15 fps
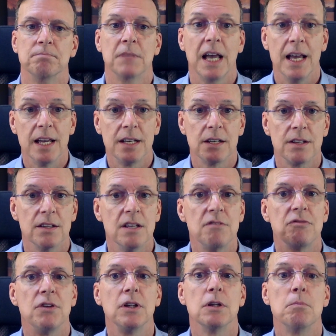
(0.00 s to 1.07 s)
and they
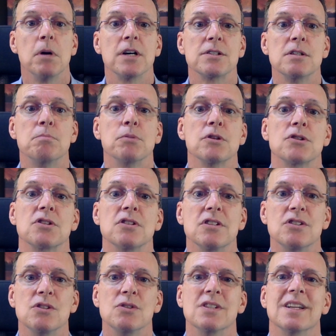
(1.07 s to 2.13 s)
feel the bossy person is
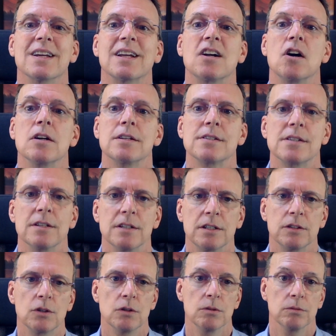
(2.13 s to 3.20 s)
using a condescending
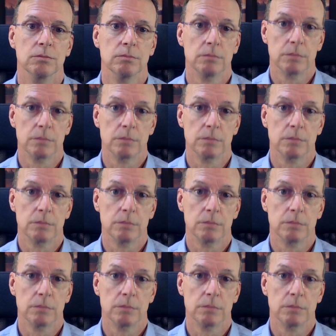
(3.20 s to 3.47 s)
tone.